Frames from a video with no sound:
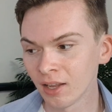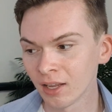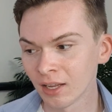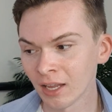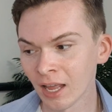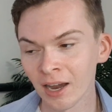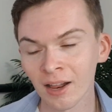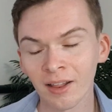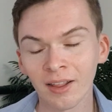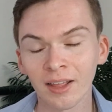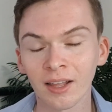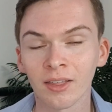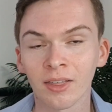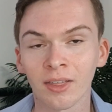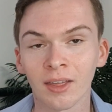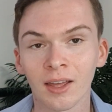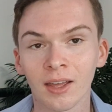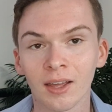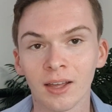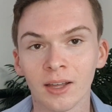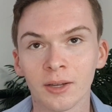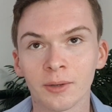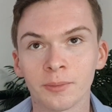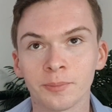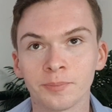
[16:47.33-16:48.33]
Kind of like
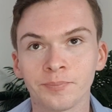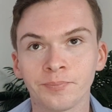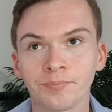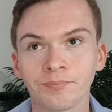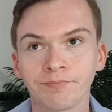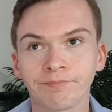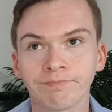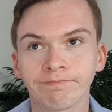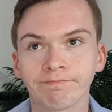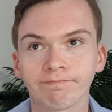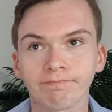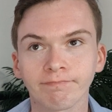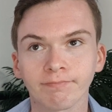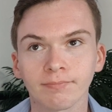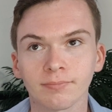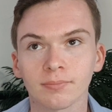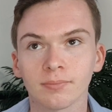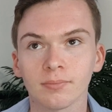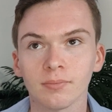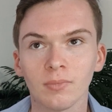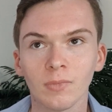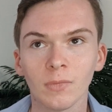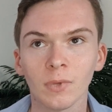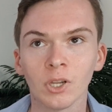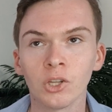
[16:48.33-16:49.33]
the,
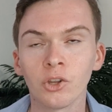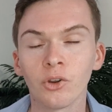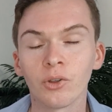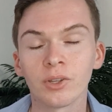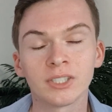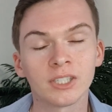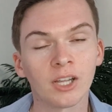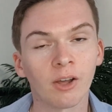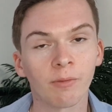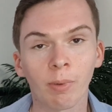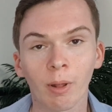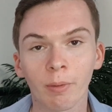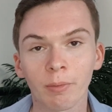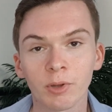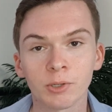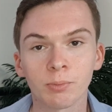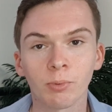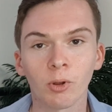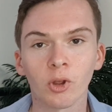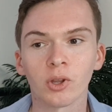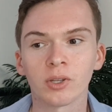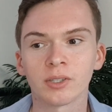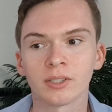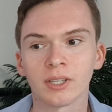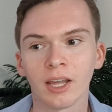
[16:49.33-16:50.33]
you know, self-published
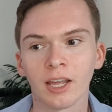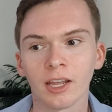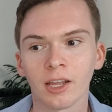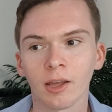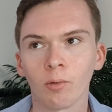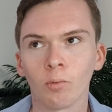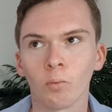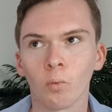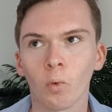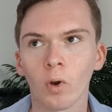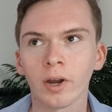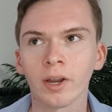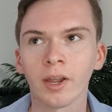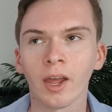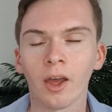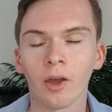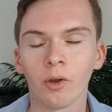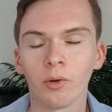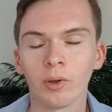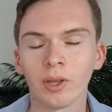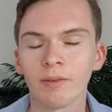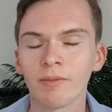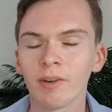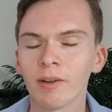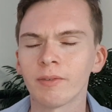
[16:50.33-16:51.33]
books, like work it
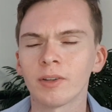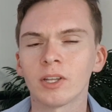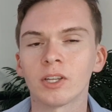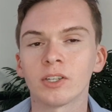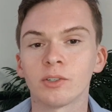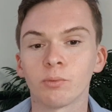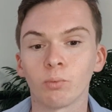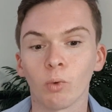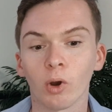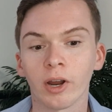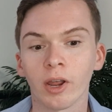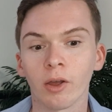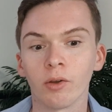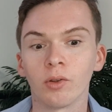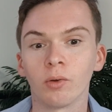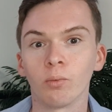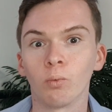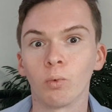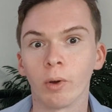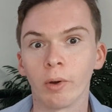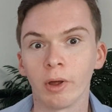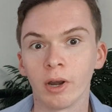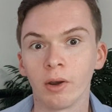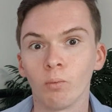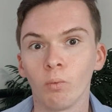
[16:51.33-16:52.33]
out. Even if it doesn't work
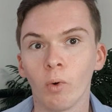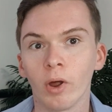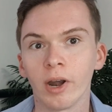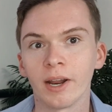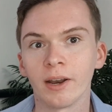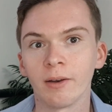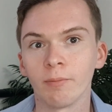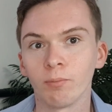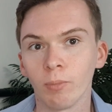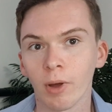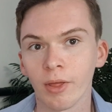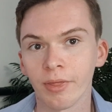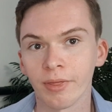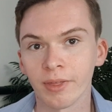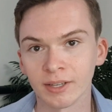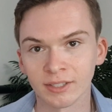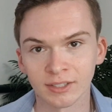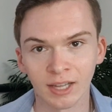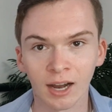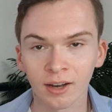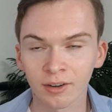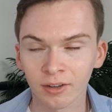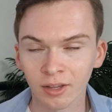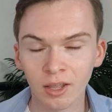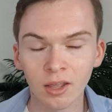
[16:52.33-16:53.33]
out one a month
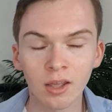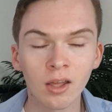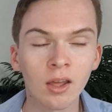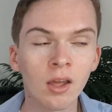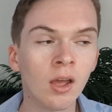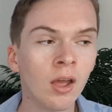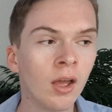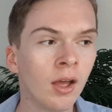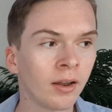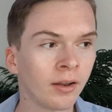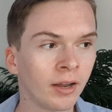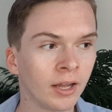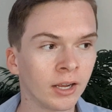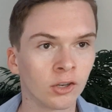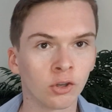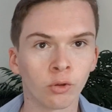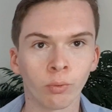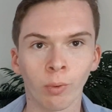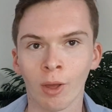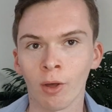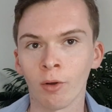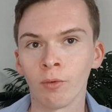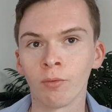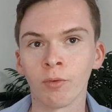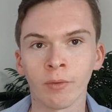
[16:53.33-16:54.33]
exactly, like
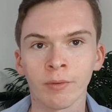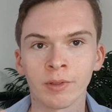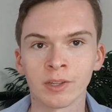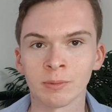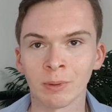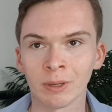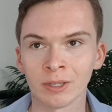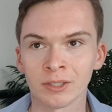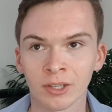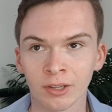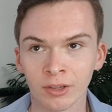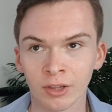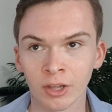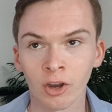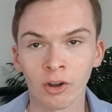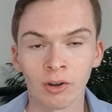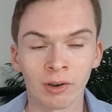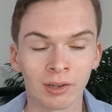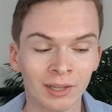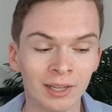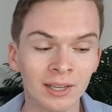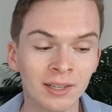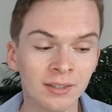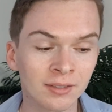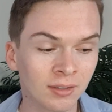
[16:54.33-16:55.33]
12 over the space of the year
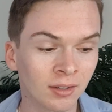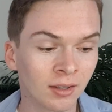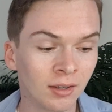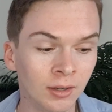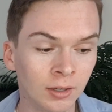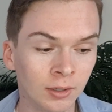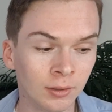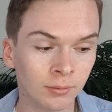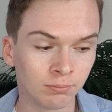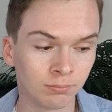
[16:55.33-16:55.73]
at least.